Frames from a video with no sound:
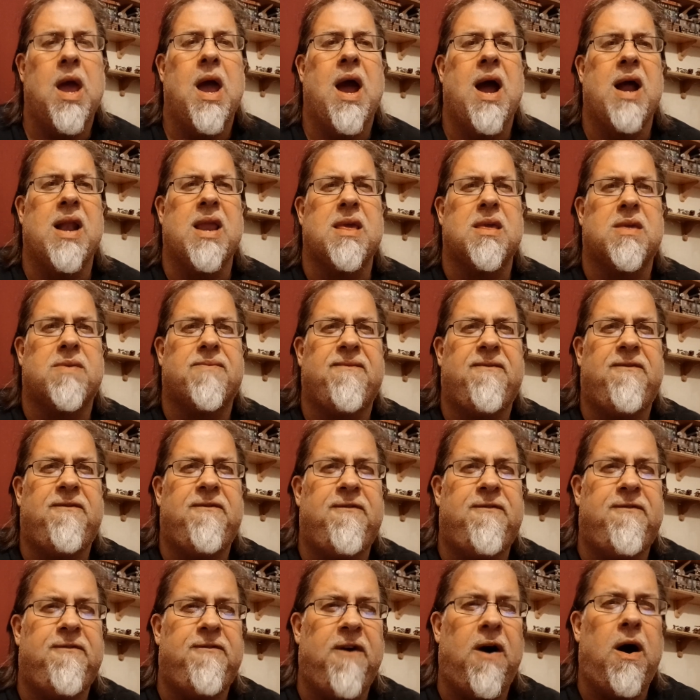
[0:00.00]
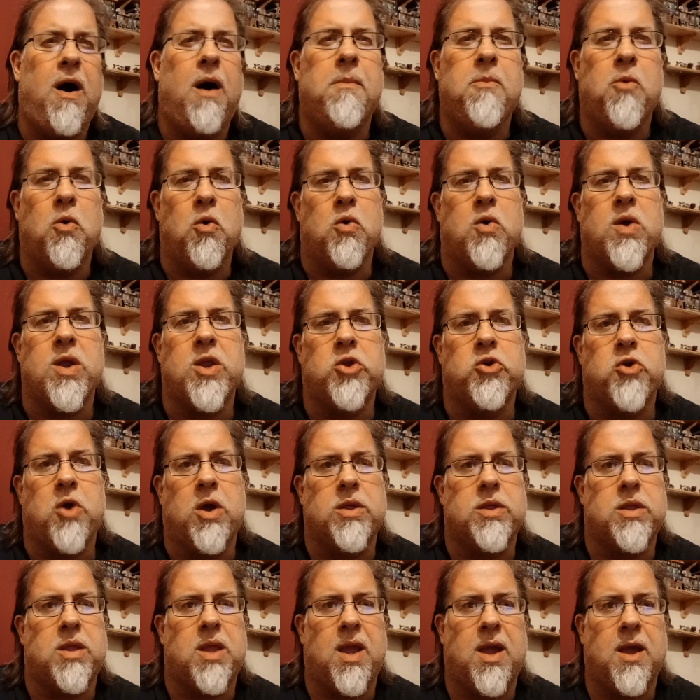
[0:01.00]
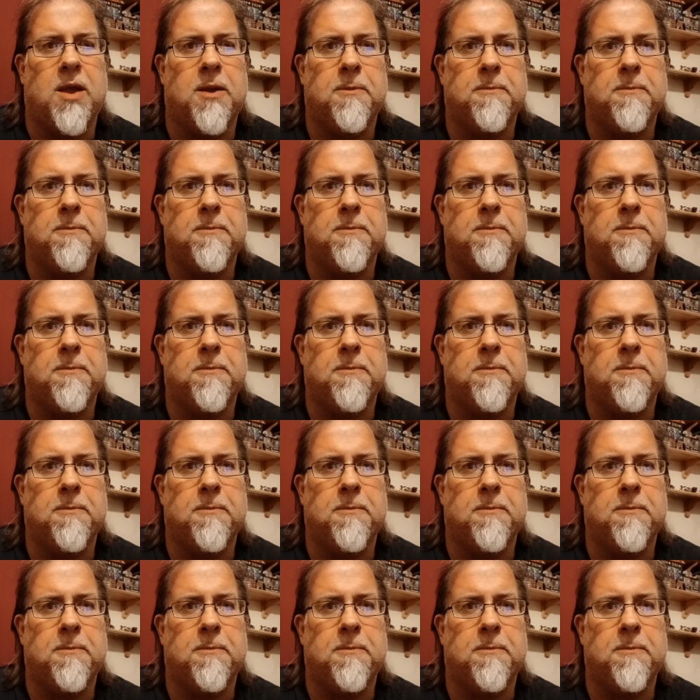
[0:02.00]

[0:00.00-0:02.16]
and it's far more interesting.